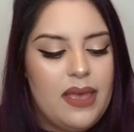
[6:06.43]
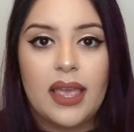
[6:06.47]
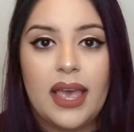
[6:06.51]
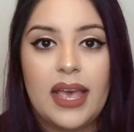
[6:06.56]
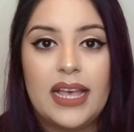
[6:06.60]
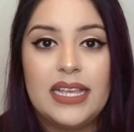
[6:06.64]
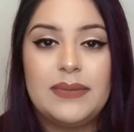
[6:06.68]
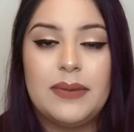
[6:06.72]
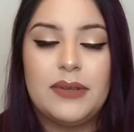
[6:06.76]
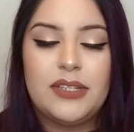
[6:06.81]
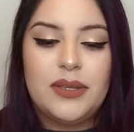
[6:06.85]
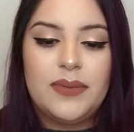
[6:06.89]

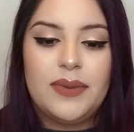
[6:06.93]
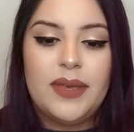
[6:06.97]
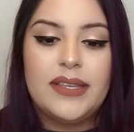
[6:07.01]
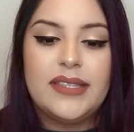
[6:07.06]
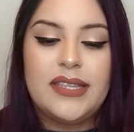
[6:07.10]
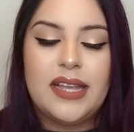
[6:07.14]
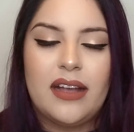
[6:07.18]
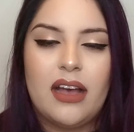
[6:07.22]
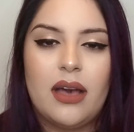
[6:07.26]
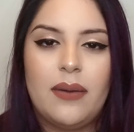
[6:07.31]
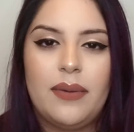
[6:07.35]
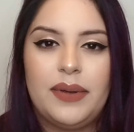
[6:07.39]
especially because
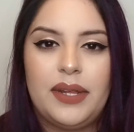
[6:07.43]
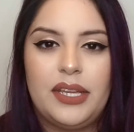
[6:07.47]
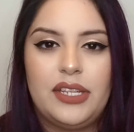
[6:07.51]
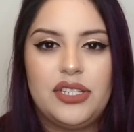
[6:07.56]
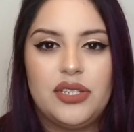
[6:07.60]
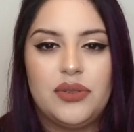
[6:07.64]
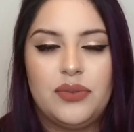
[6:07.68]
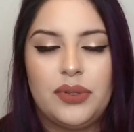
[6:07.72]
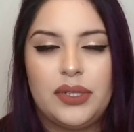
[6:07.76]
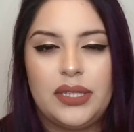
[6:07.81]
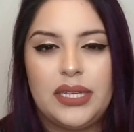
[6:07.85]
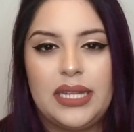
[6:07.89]
that
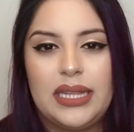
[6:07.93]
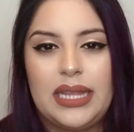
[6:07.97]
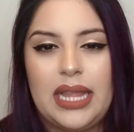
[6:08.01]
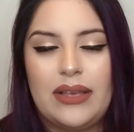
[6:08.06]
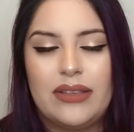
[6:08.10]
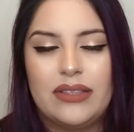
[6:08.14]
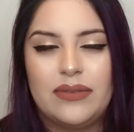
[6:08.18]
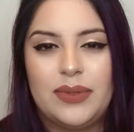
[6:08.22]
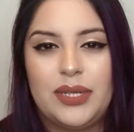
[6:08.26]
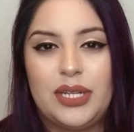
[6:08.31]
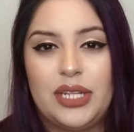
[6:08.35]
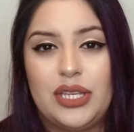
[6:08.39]
combination really
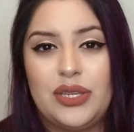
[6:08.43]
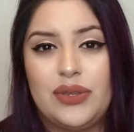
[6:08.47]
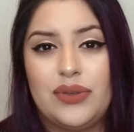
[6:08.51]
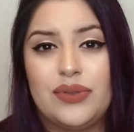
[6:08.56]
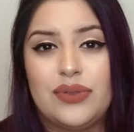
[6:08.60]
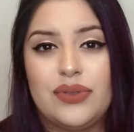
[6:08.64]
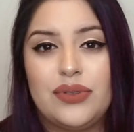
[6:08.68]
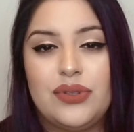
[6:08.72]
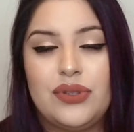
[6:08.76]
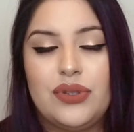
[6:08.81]
allows me to use